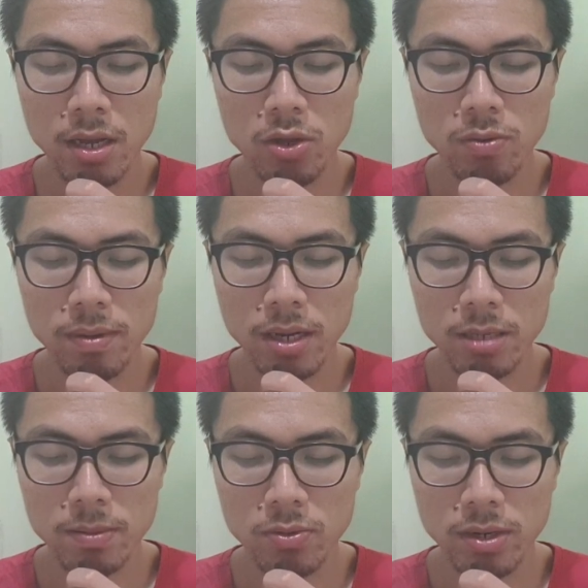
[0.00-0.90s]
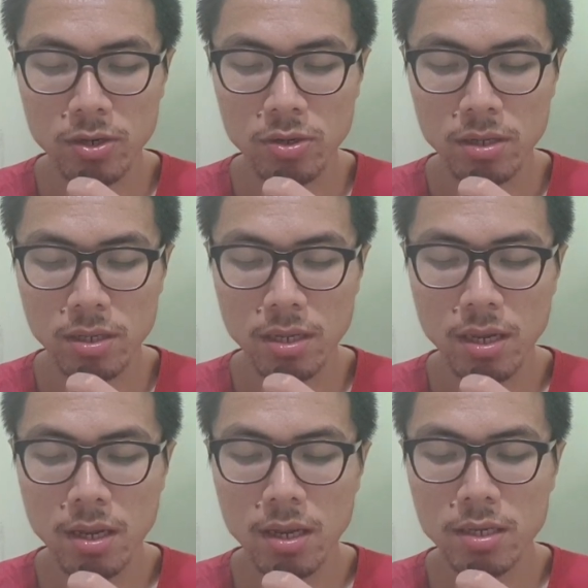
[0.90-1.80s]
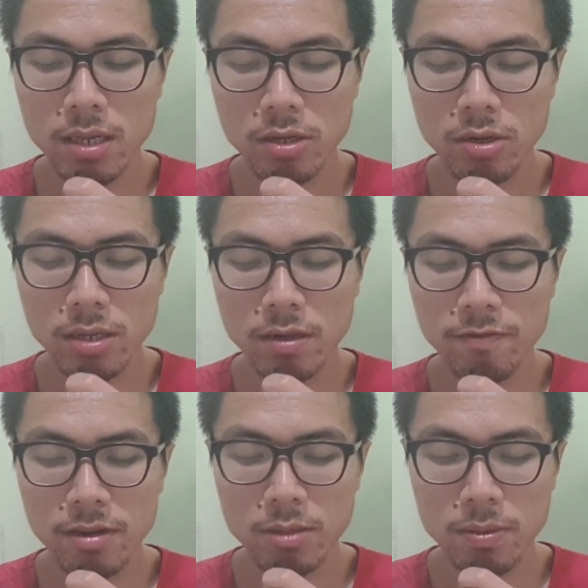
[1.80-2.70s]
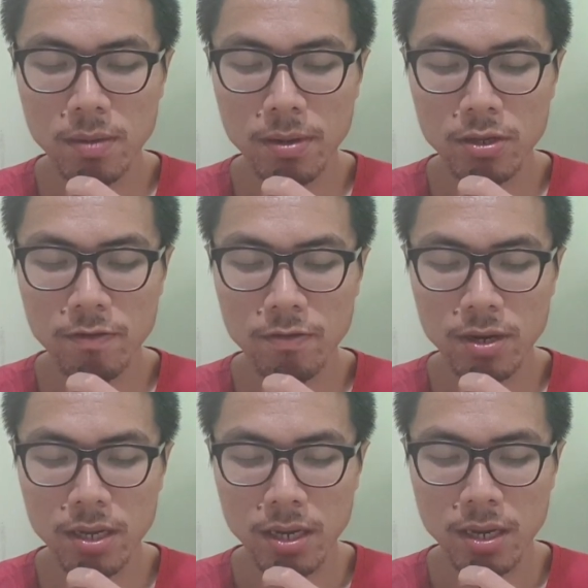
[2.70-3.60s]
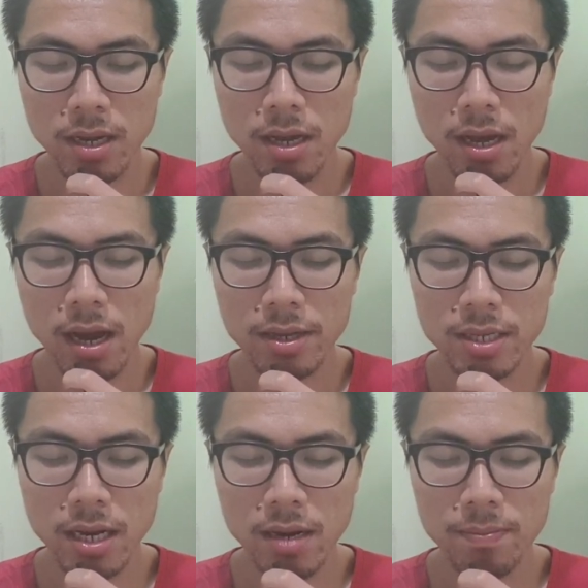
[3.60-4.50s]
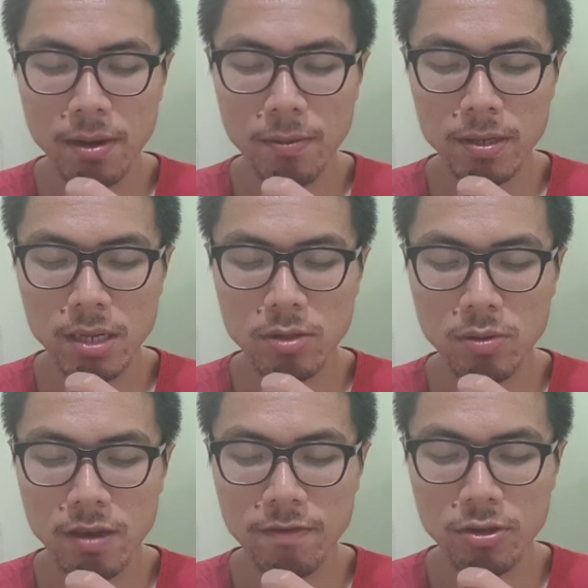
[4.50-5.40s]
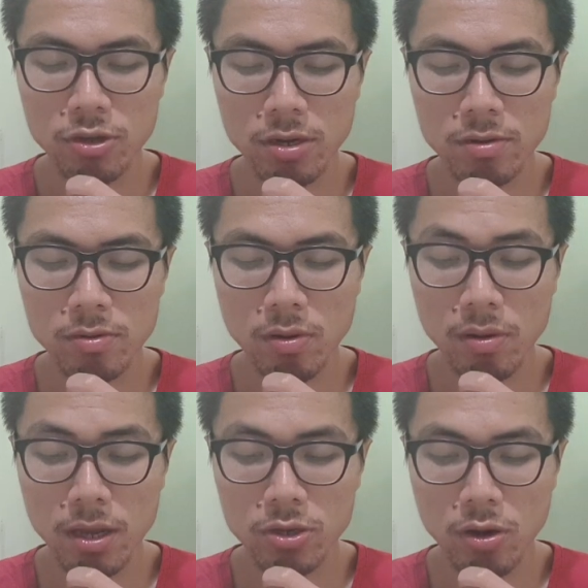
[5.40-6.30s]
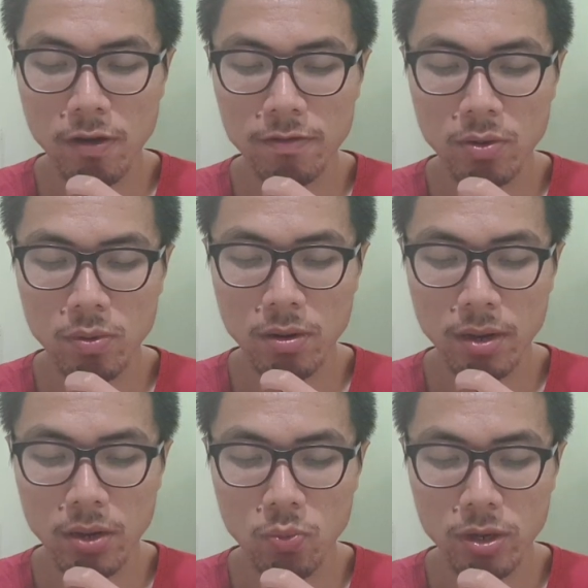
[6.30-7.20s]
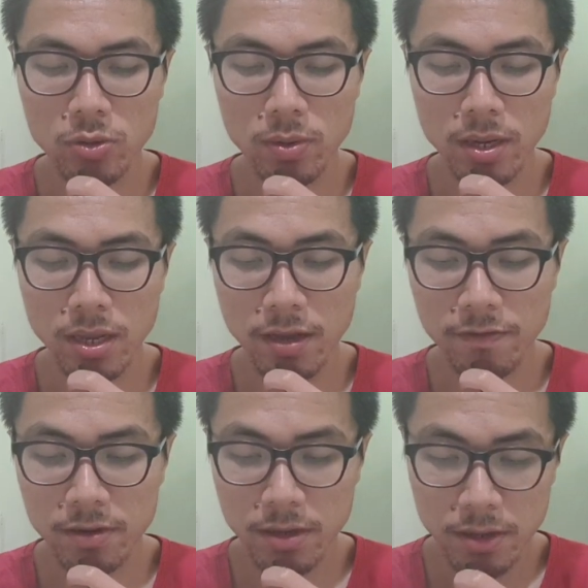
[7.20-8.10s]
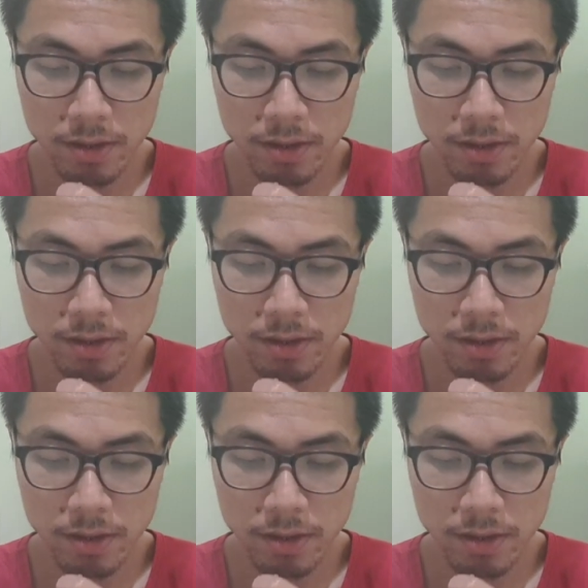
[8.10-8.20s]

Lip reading: human aspirations, such is the first purpose of reading, and the second purpose is to give a general knowledge of the world in which we lived.